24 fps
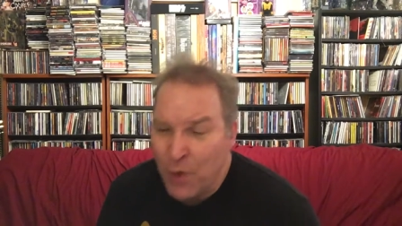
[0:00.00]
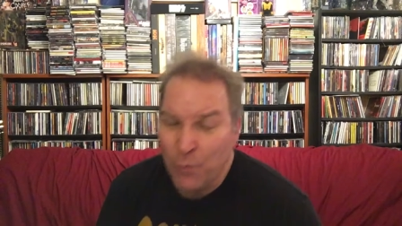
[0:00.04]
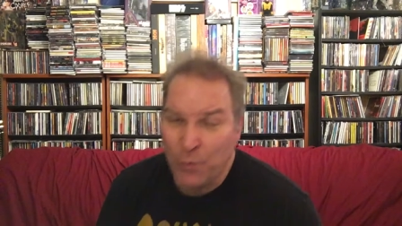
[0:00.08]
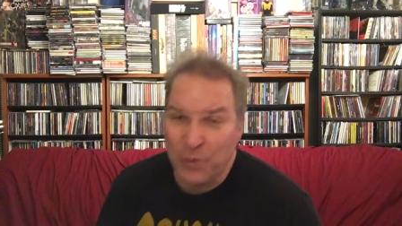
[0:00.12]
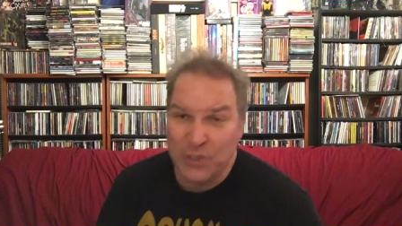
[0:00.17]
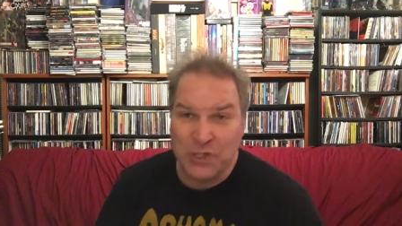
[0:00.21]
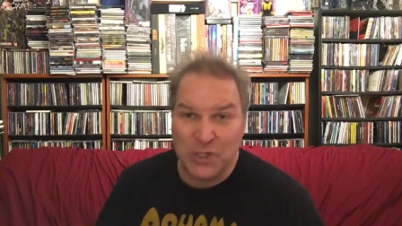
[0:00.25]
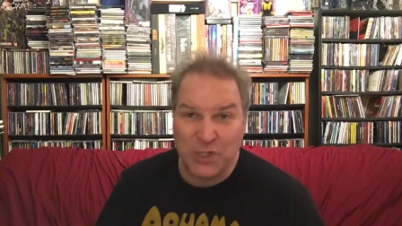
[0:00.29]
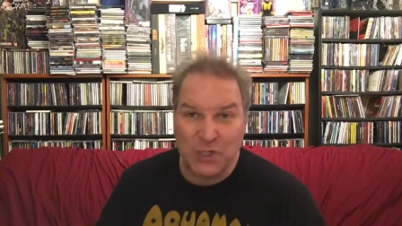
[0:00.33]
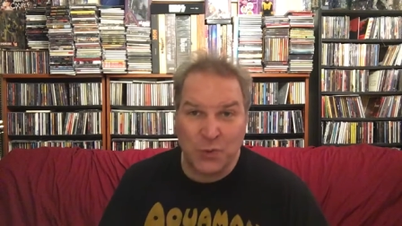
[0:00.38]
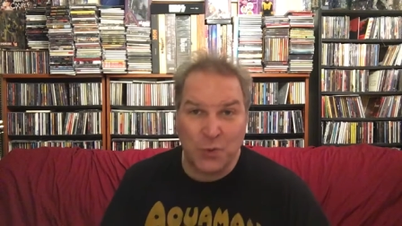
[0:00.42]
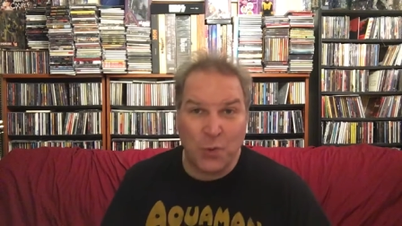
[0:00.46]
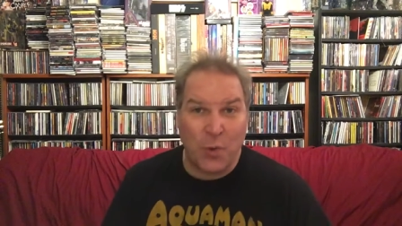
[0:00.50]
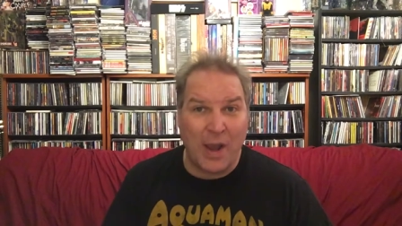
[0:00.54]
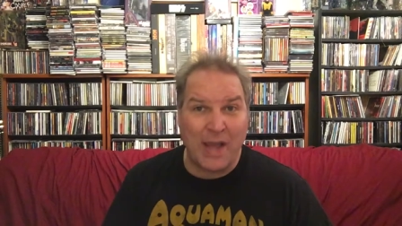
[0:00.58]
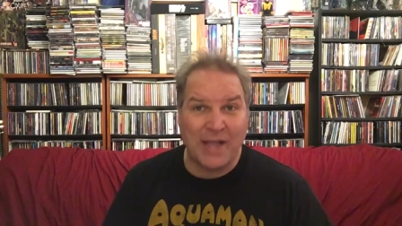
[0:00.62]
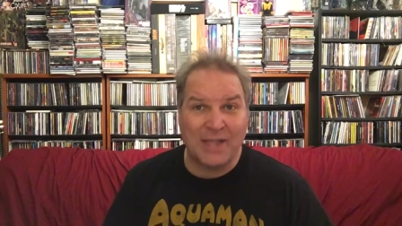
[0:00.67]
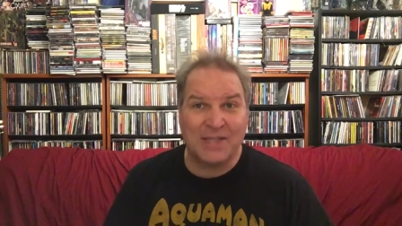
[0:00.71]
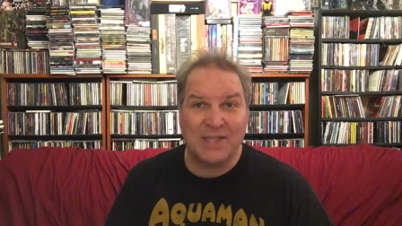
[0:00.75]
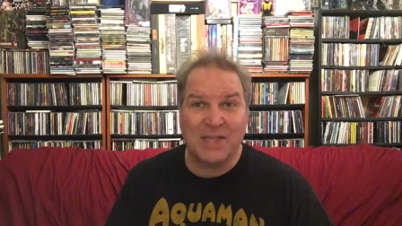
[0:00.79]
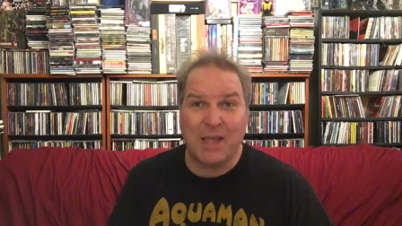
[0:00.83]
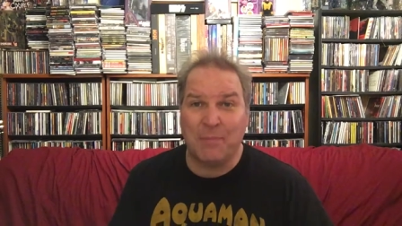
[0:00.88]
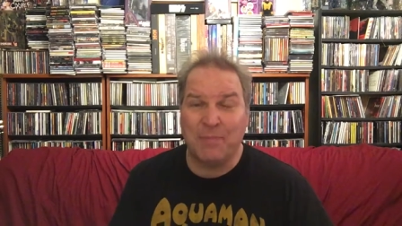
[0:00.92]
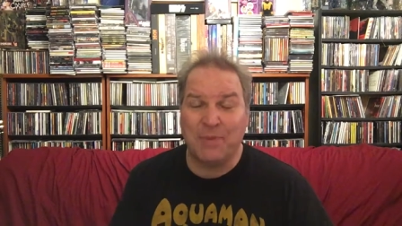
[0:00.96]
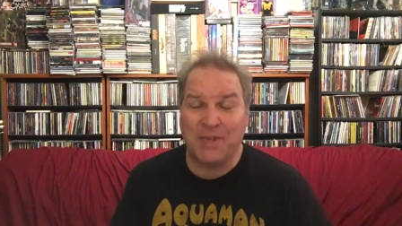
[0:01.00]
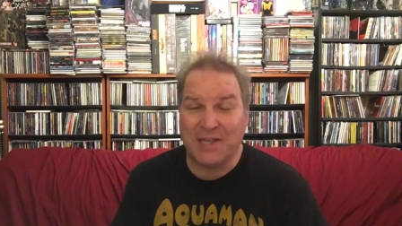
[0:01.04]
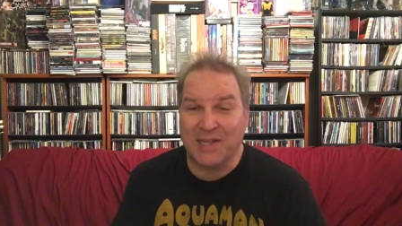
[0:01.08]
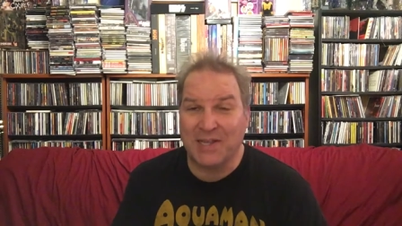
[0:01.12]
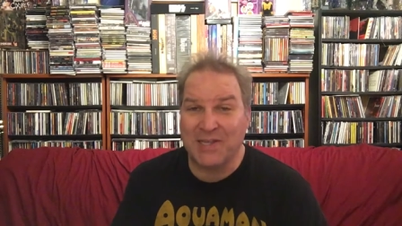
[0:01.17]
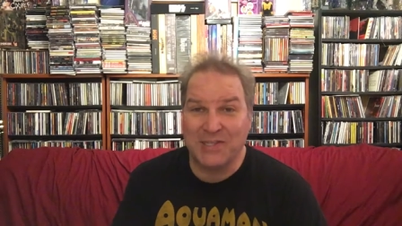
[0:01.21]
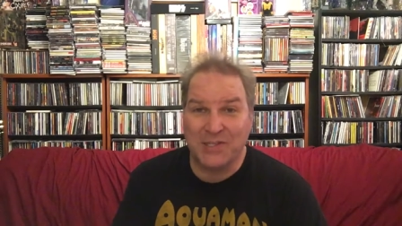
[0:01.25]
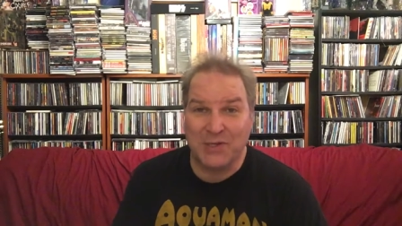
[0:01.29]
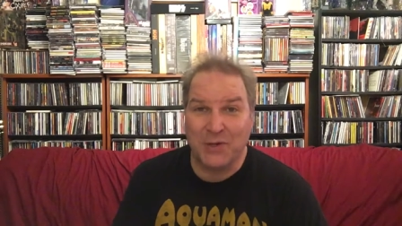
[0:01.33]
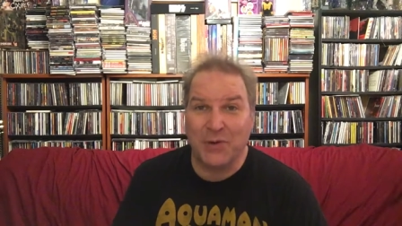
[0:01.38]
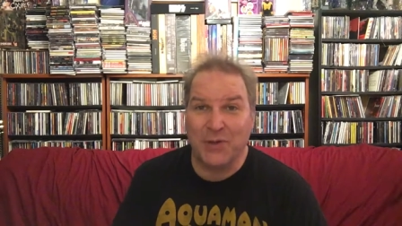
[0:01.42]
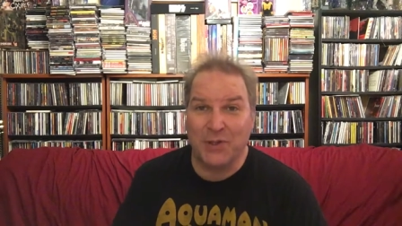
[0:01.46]
which is quite something
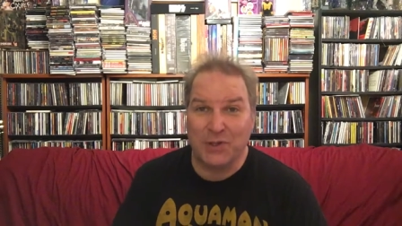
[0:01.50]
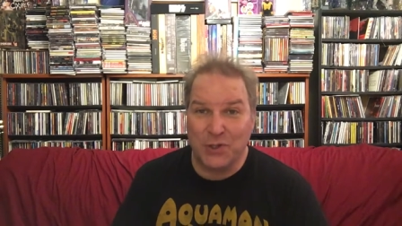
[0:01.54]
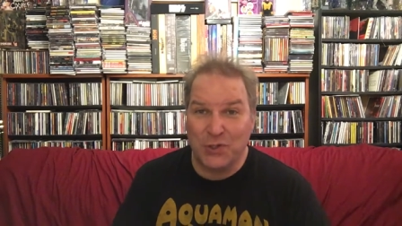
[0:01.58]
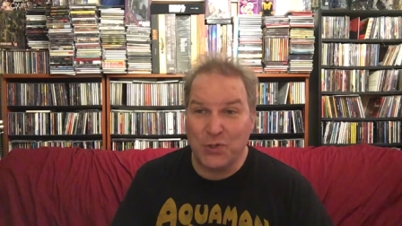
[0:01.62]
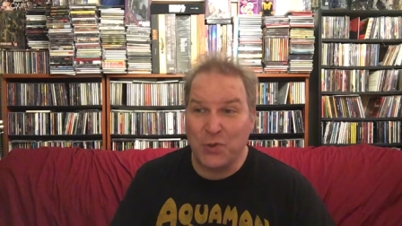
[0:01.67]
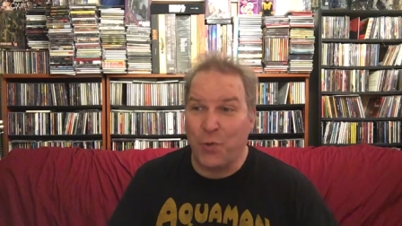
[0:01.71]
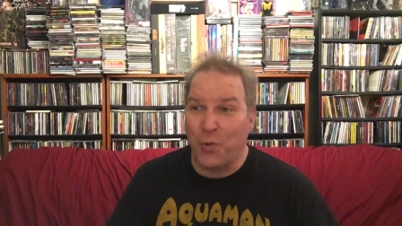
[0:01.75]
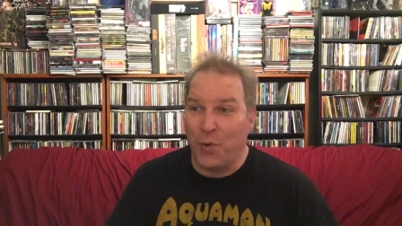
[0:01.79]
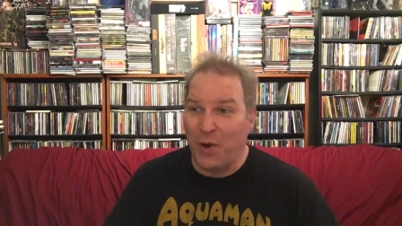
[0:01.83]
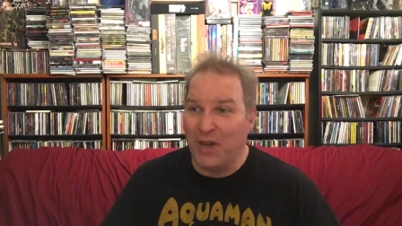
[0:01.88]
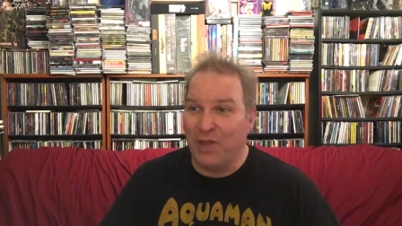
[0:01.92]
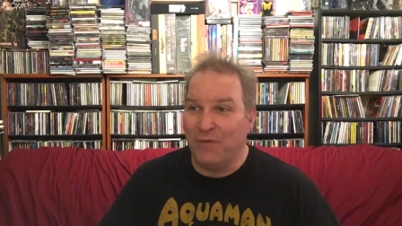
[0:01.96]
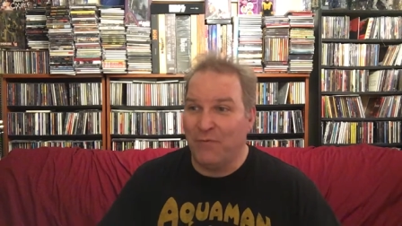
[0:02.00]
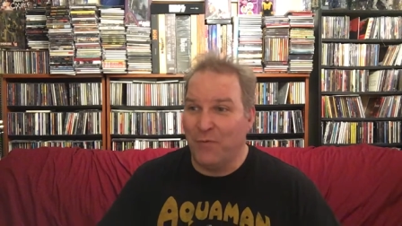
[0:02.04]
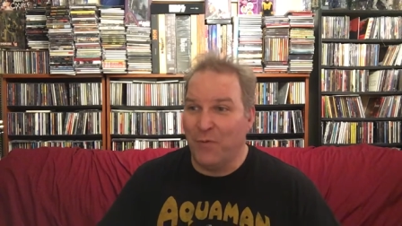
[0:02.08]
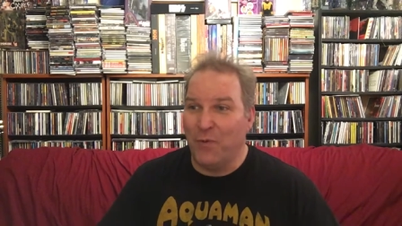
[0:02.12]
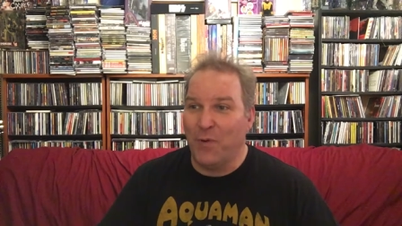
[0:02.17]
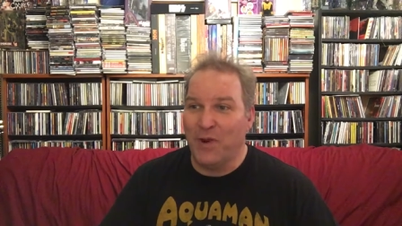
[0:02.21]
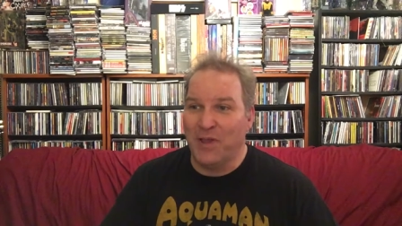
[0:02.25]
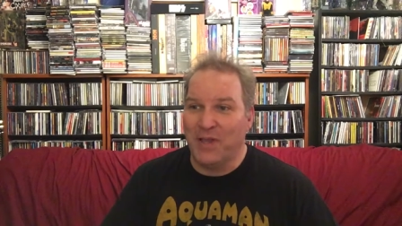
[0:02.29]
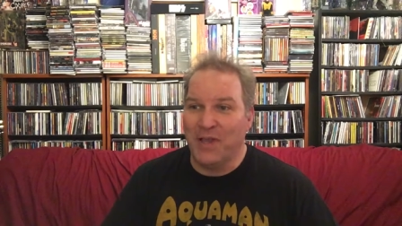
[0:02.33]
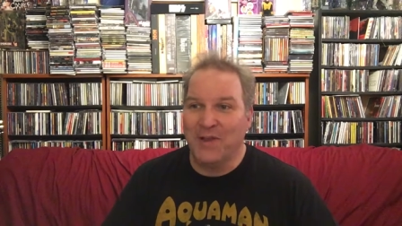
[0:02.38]
considering the 24